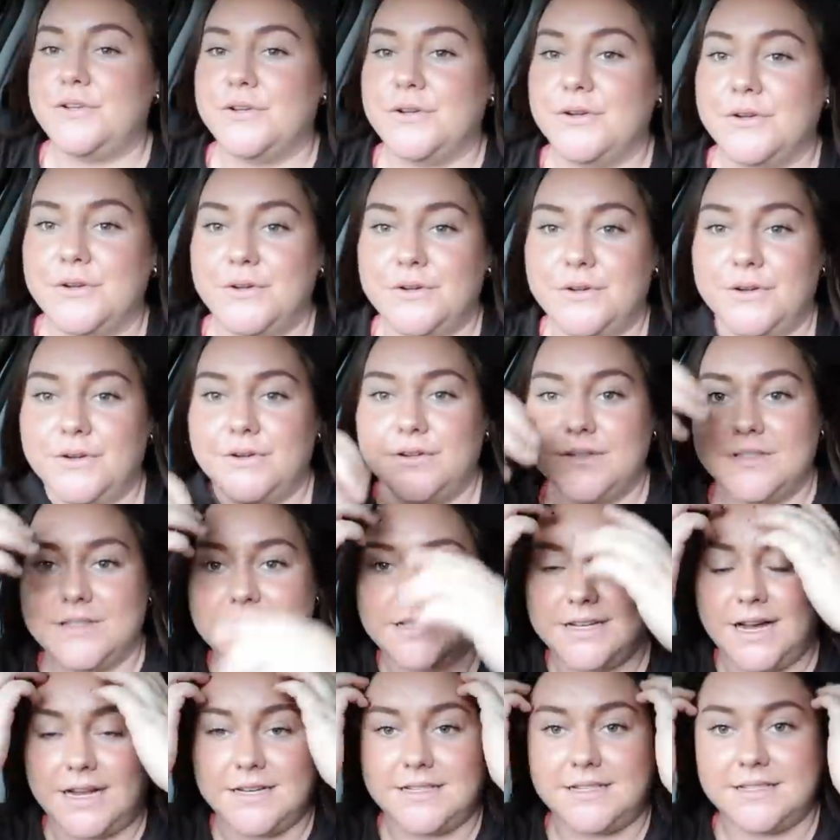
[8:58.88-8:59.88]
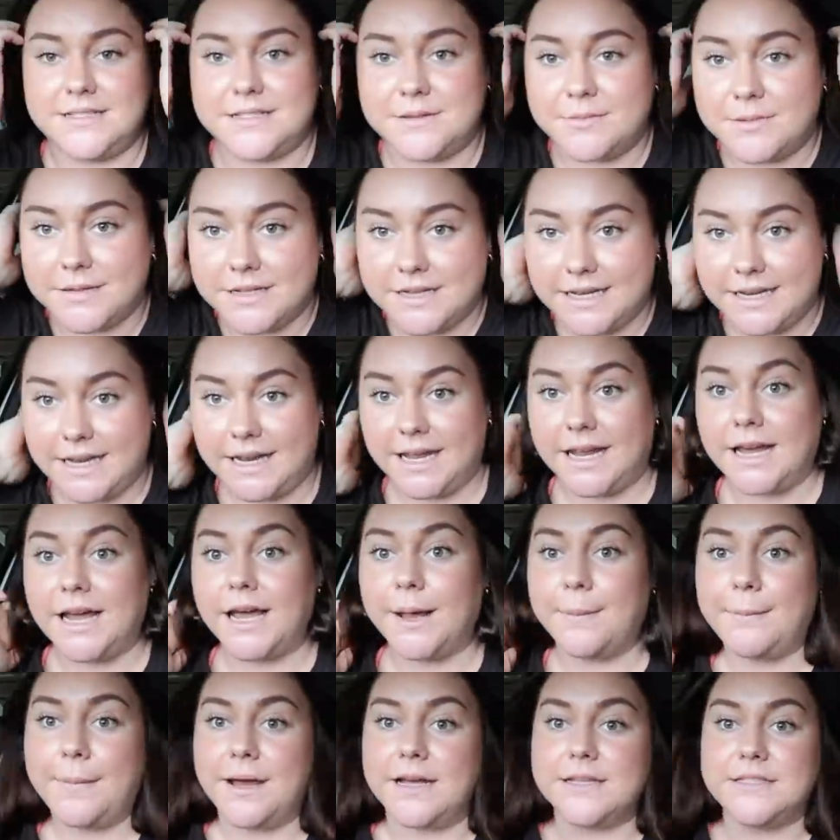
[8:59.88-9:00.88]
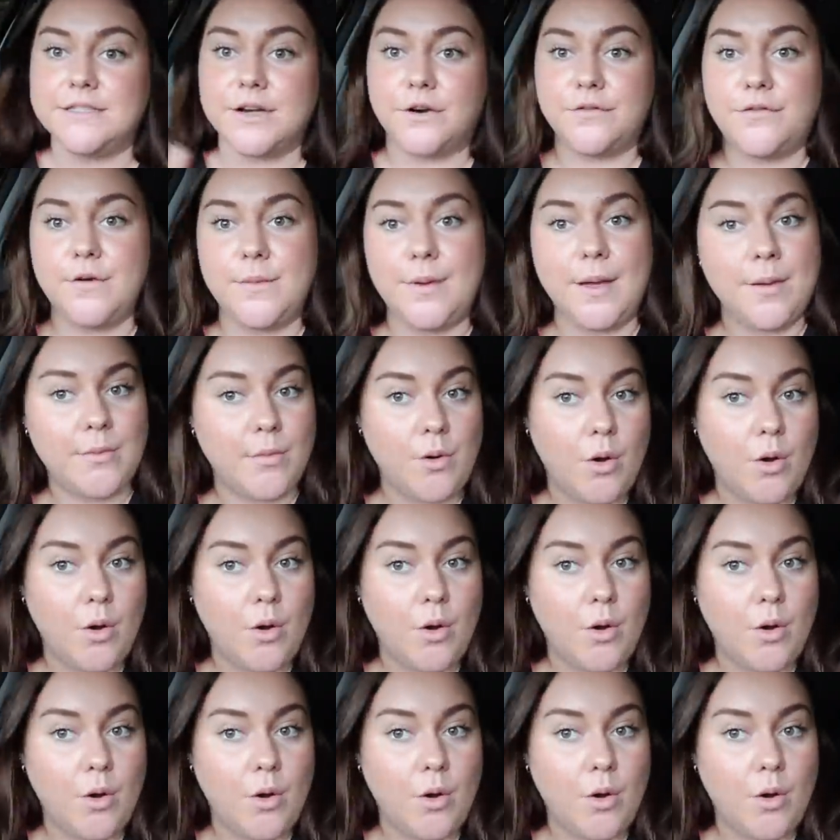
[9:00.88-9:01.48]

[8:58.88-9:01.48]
to start disciplining myself a bit